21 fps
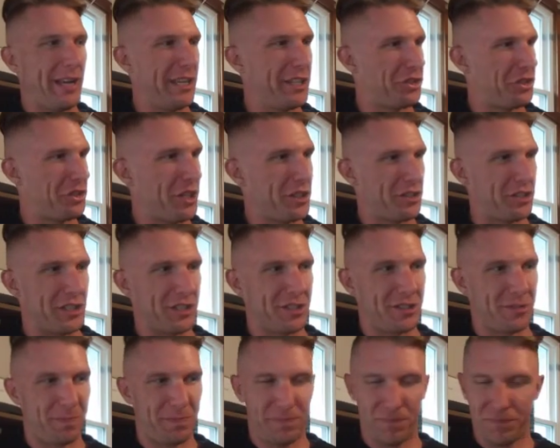it's
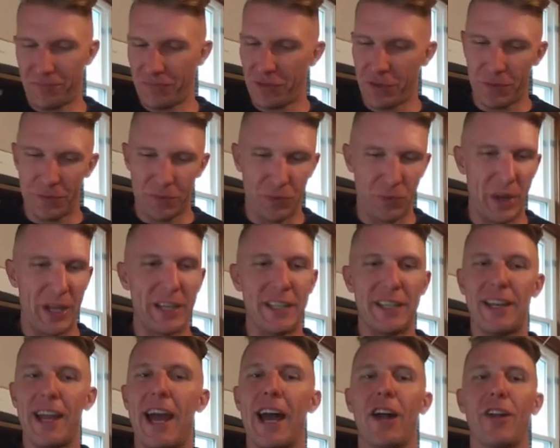just
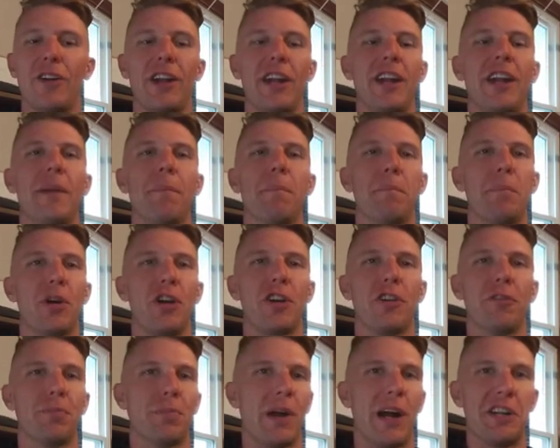written down in a book
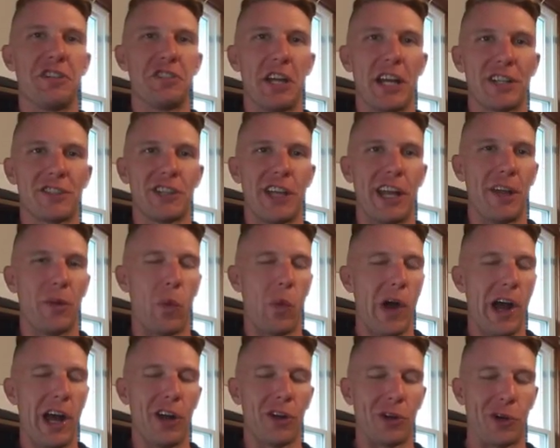of projects and
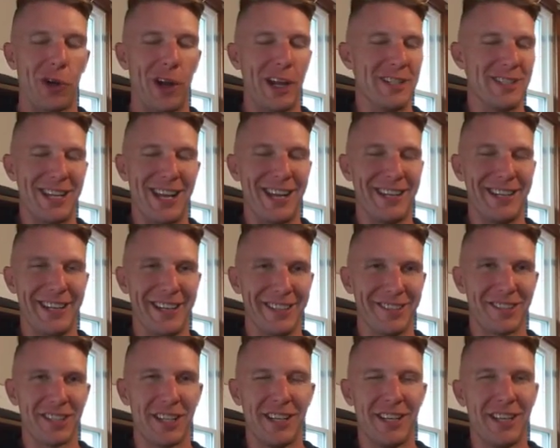wild, crazy
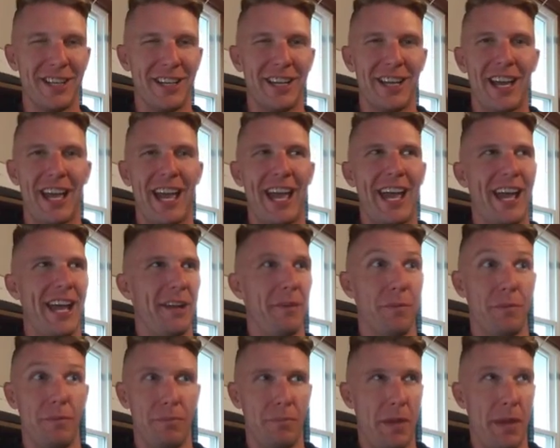ideas.
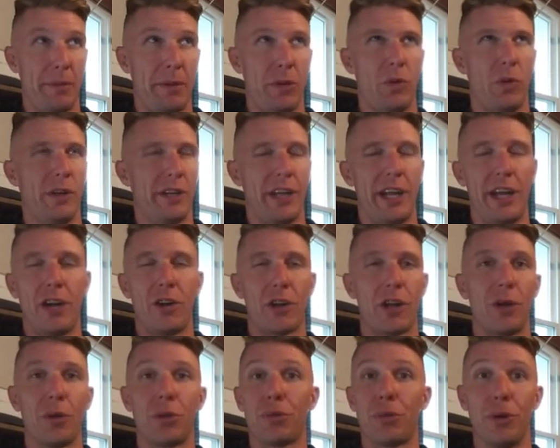And maybe one day I'll
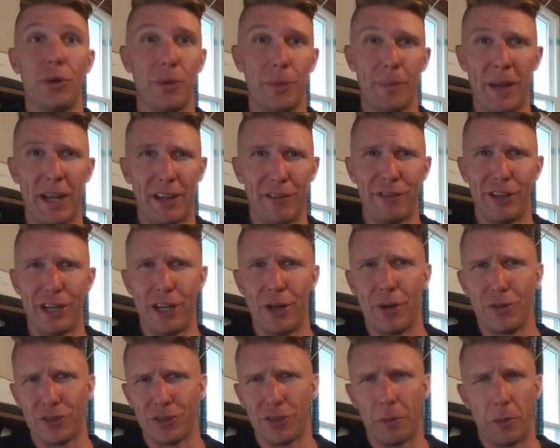go through and make a video
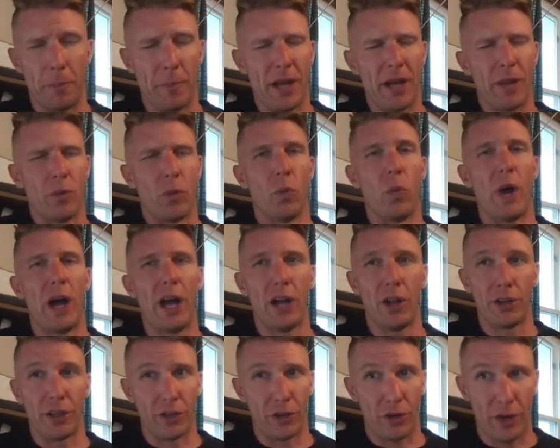of some of my
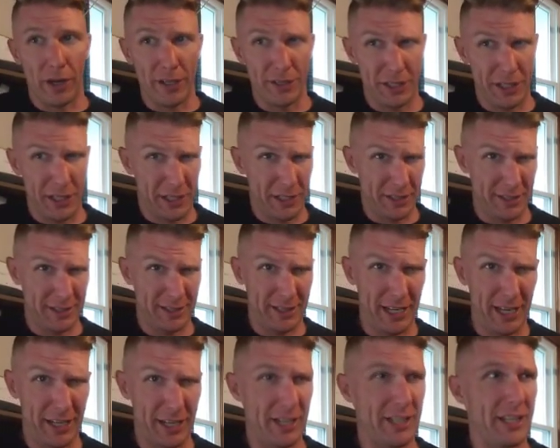wild and crazy and
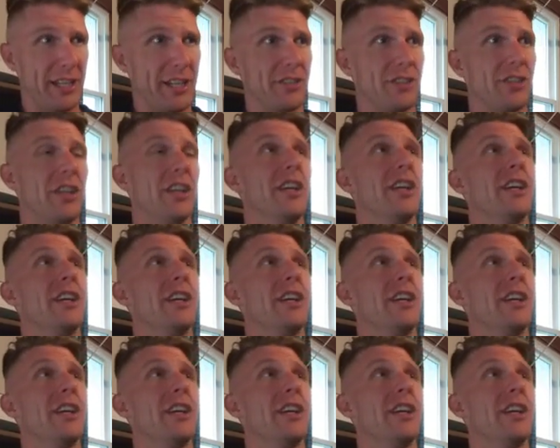insane ideas